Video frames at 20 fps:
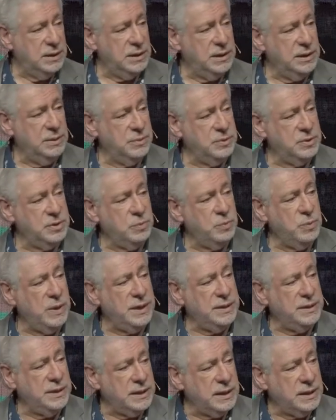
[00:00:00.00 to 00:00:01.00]
was the
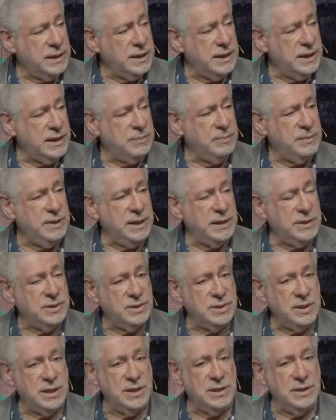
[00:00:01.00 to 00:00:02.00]
one that came and
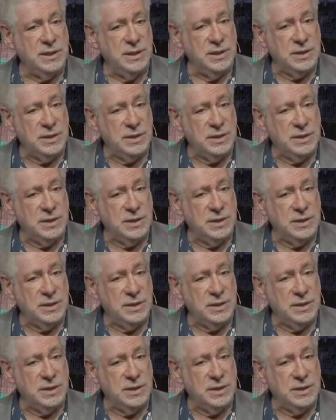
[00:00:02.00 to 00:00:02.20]
said,